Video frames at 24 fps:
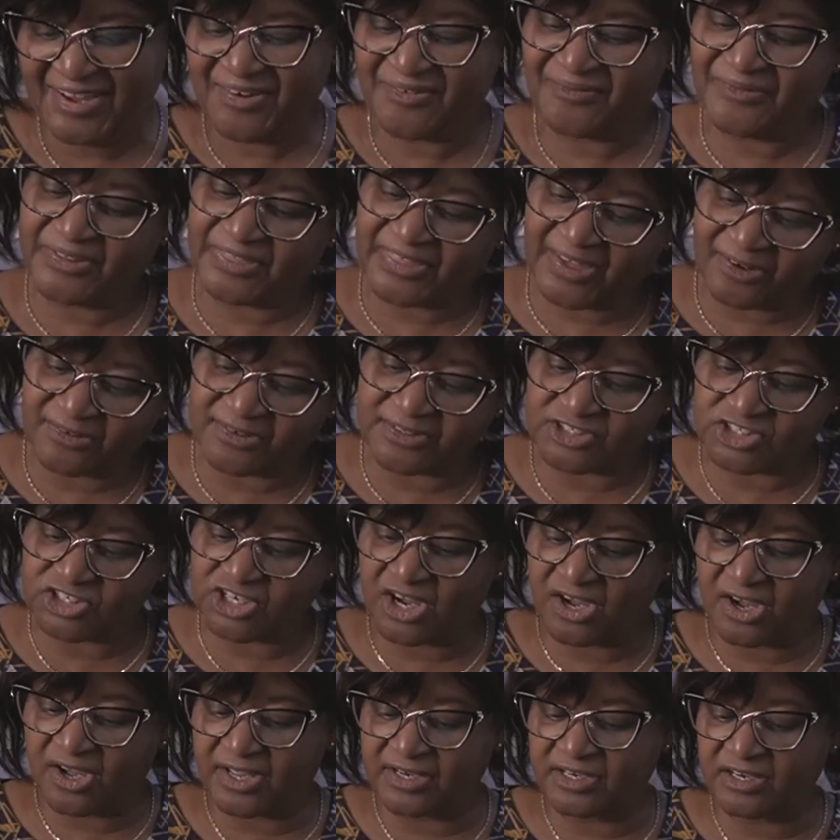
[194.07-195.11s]
without
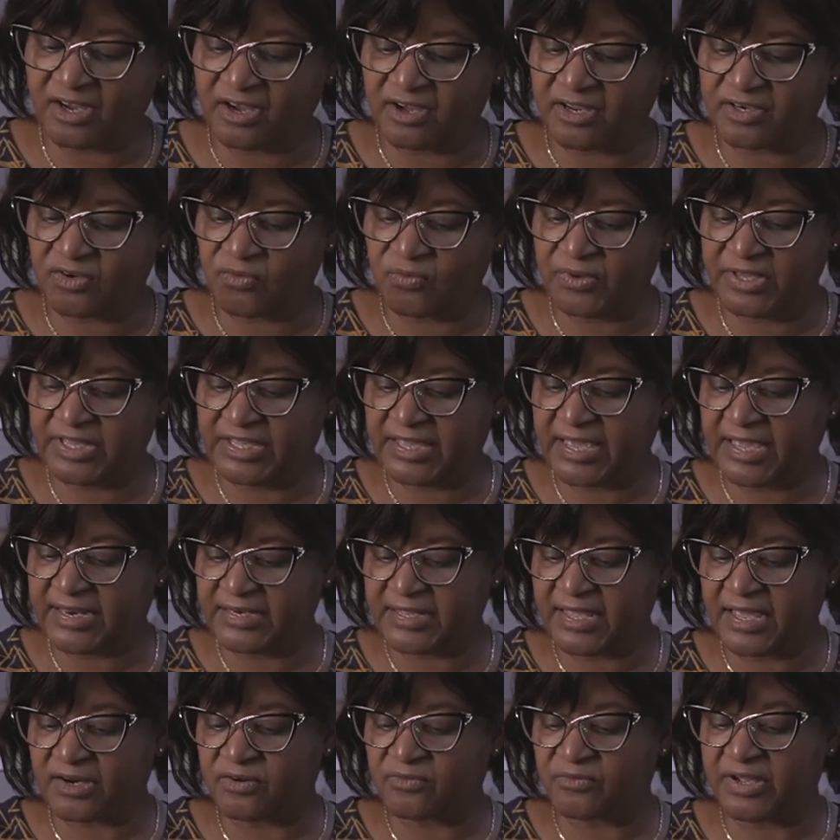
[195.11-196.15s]
John on a weekend
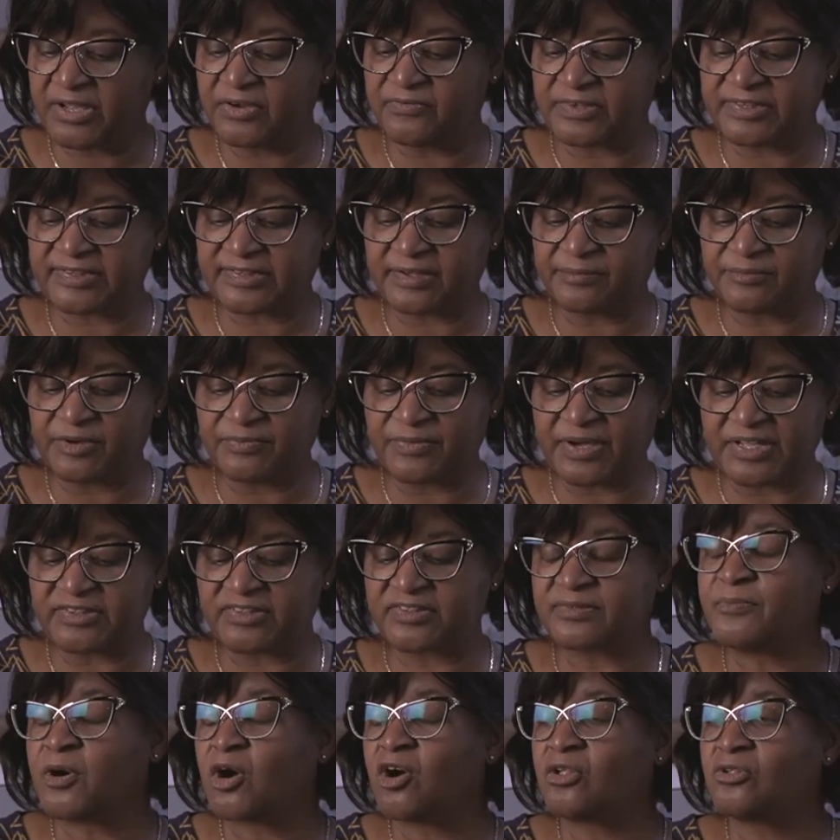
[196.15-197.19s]
getaway with some of my
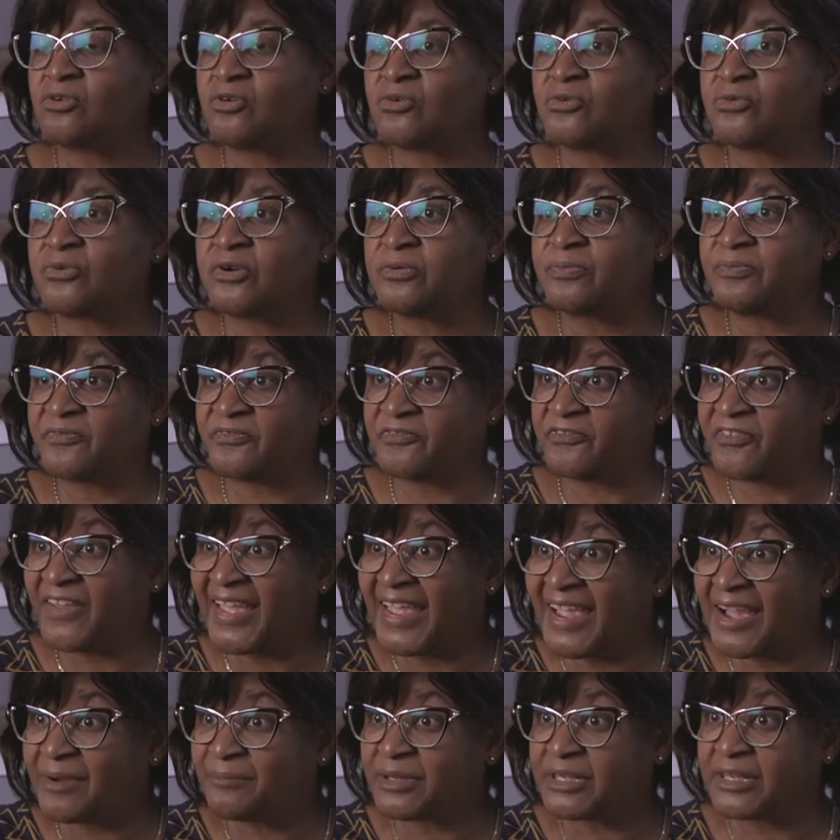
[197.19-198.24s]
small group
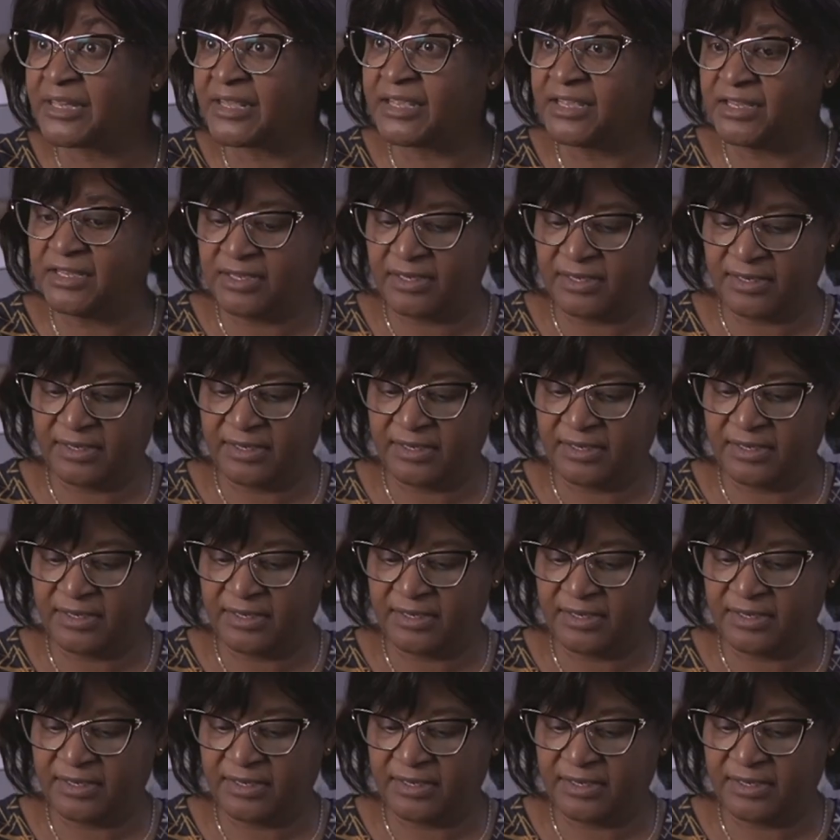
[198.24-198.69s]
family.